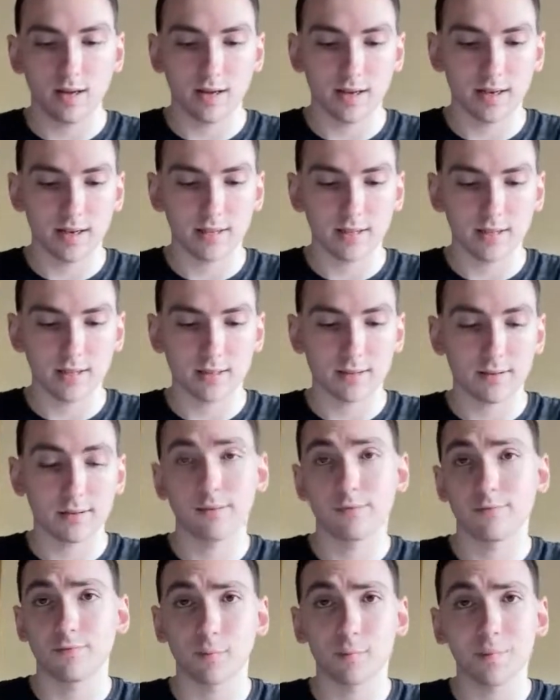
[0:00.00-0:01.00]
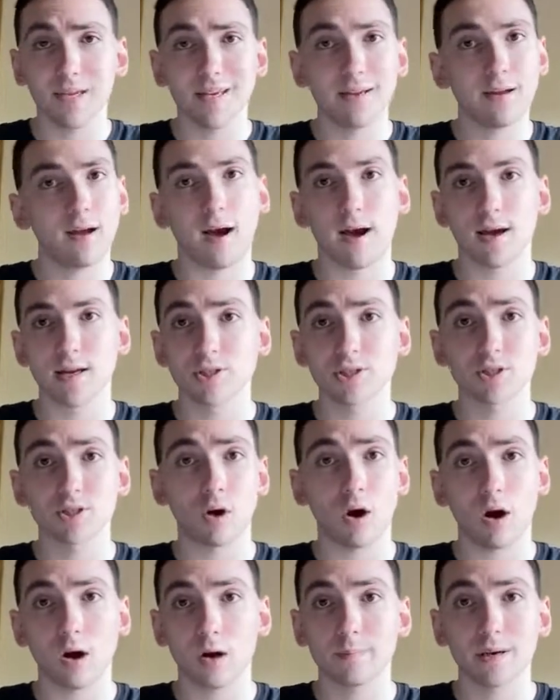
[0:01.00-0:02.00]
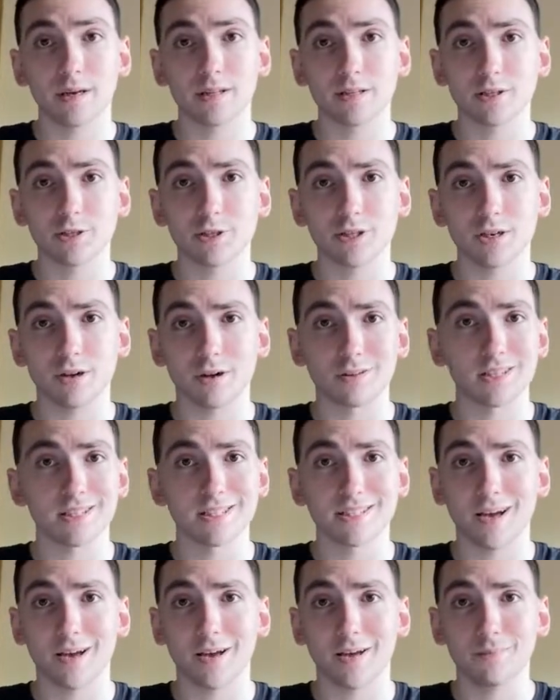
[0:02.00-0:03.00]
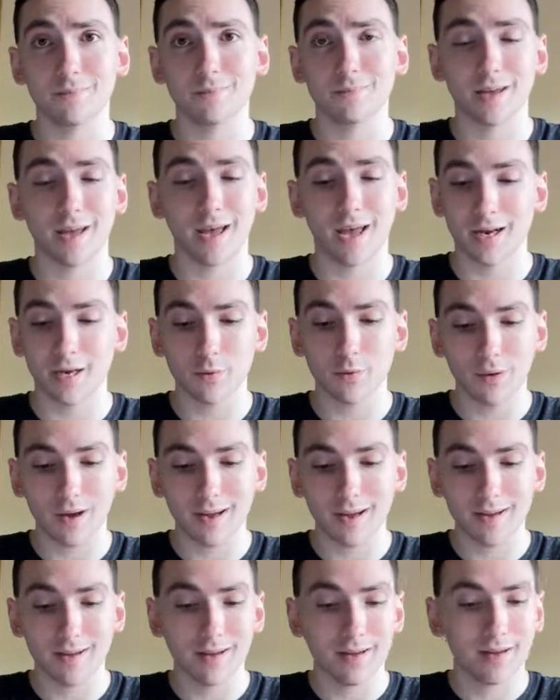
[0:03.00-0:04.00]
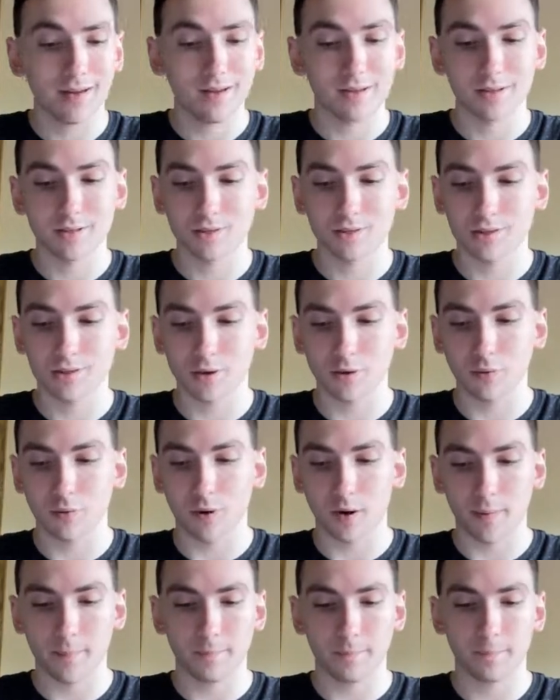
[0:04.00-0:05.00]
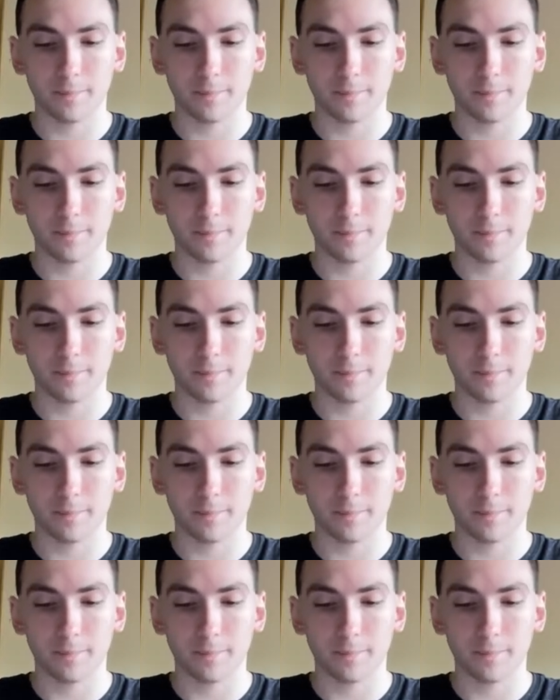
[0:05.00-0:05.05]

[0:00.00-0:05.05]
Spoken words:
And for me, I just talk about this shit all the time anyway, so